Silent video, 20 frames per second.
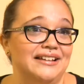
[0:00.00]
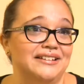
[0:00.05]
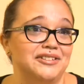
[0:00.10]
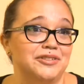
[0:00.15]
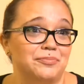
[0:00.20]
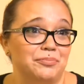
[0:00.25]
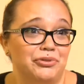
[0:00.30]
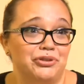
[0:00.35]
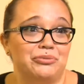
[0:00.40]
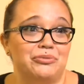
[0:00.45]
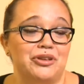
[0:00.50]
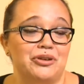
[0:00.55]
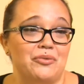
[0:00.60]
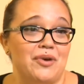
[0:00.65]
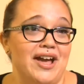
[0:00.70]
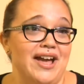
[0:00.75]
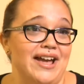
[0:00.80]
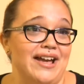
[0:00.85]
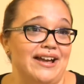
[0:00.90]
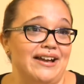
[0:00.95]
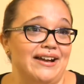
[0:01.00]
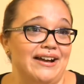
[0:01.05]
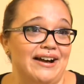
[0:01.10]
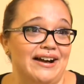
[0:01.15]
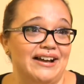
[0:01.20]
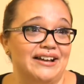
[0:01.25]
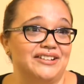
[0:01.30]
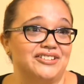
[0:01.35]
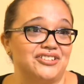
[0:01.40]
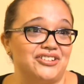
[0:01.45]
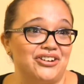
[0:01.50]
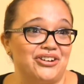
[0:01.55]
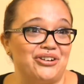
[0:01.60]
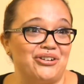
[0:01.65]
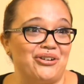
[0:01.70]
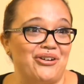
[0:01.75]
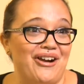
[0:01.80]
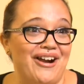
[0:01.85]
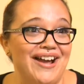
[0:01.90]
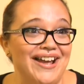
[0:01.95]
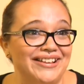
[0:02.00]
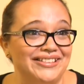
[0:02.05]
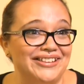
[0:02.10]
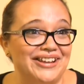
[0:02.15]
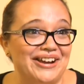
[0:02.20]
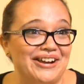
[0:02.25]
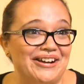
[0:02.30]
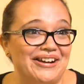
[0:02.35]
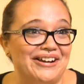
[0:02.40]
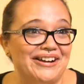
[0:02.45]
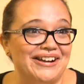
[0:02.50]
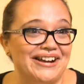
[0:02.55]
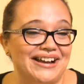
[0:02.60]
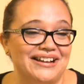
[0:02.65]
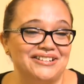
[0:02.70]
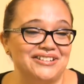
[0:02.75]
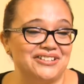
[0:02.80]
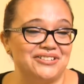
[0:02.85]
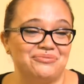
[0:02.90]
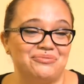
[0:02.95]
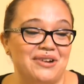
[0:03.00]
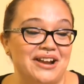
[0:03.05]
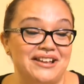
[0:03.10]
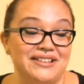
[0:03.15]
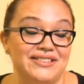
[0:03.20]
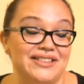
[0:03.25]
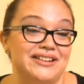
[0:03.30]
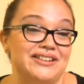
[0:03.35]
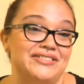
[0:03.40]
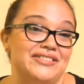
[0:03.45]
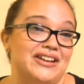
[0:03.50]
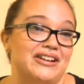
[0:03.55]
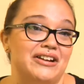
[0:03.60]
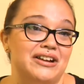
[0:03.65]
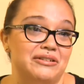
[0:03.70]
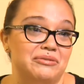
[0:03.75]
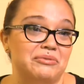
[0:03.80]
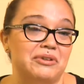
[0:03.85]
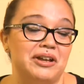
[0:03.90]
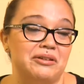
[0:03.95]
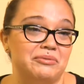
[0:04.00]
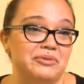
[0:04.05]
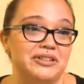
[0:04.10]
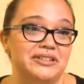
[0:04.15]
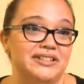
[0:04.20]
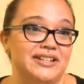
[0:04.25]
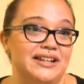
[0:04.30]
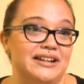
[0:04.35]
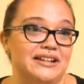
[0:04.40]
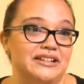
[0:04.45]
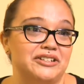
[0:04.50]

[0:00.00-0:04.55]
It just blew me away. I started crying there. I just, right then and there, I really did.